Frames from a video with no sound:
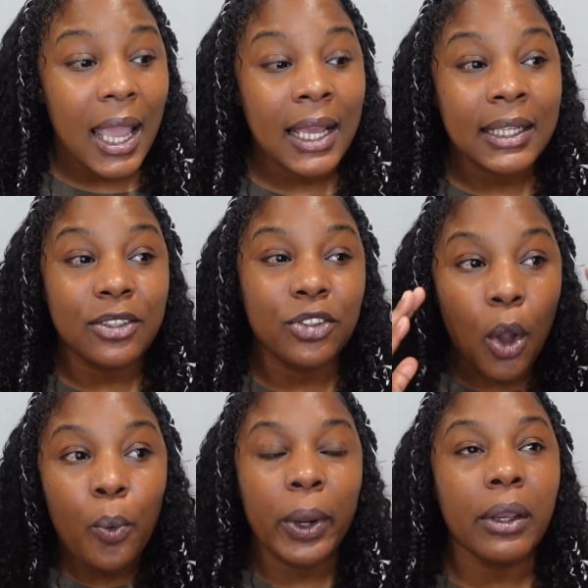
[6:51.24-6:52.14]
And it's
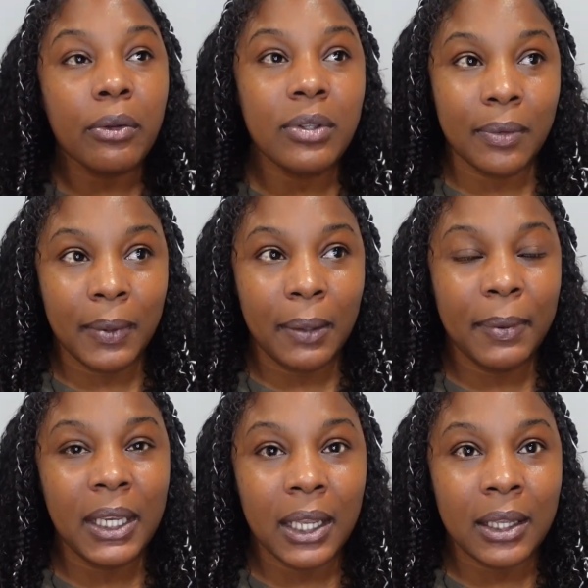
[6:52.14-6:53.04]
so weird to me
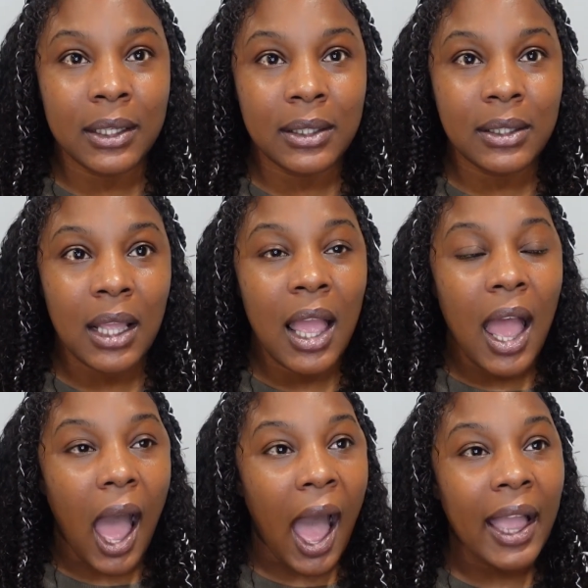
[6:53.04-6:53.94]
because
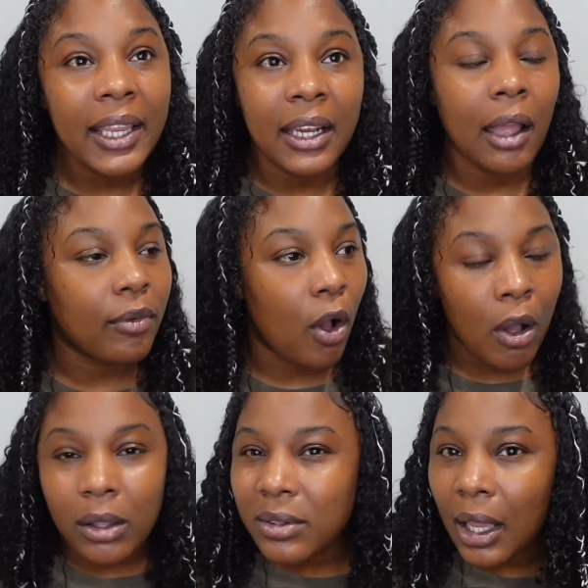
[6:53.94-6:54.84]
I can have
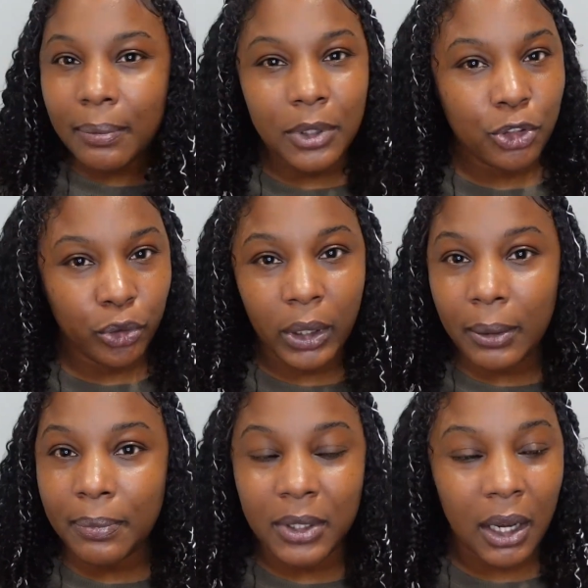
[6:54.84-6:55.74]
all types of
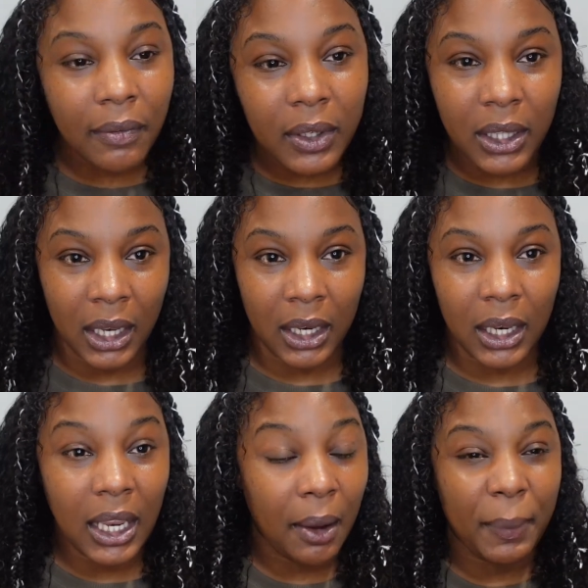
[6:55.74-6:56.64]
dreams and everything.
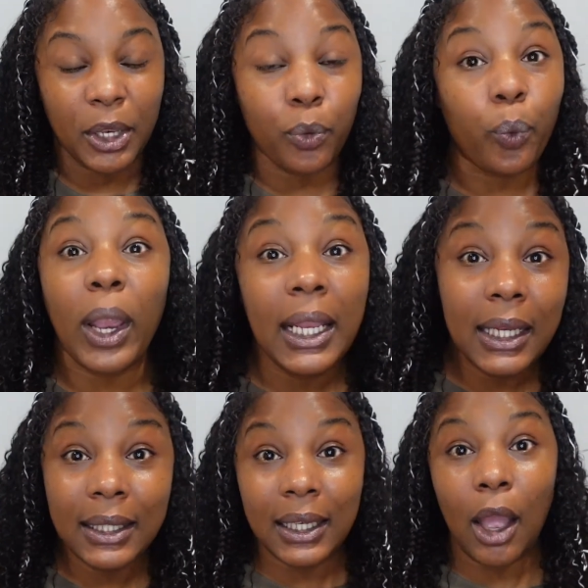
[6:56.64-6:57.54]
It can be
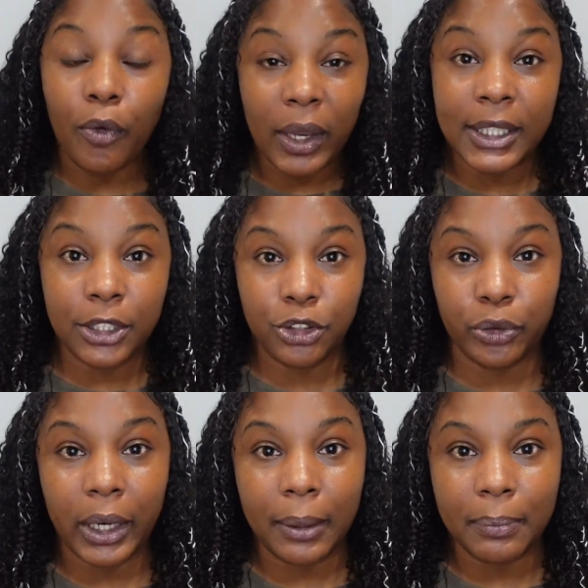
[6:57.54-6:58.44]
crazy, outrageous
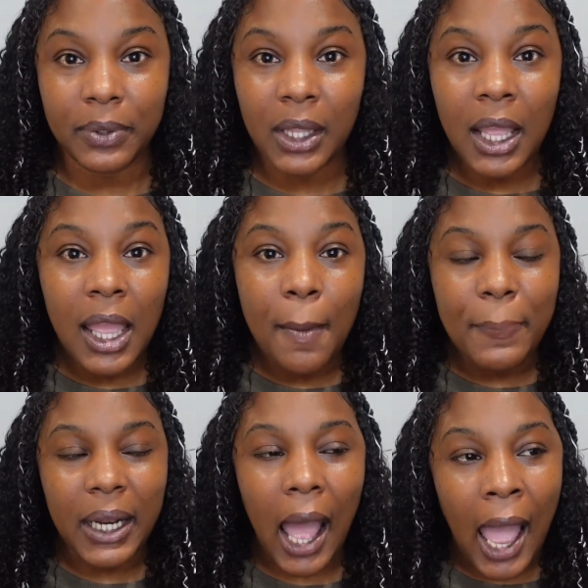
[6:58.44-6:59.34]
dreams,
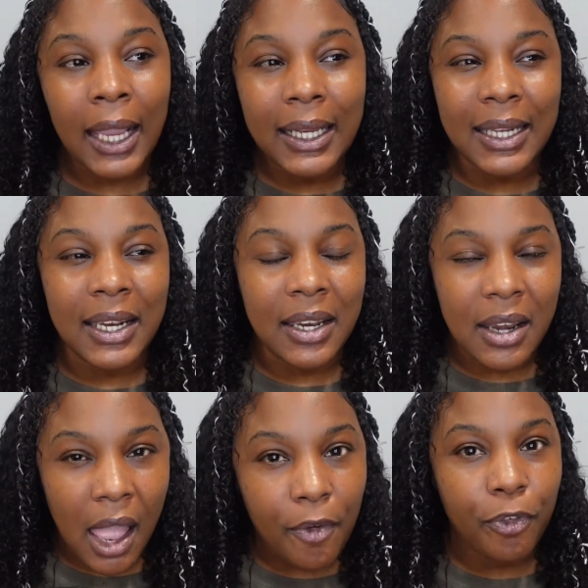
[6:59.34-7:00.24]
but I could
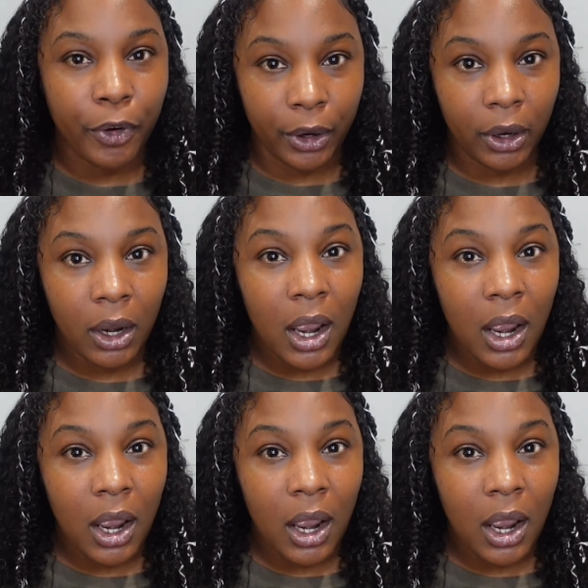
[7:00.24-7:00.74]
never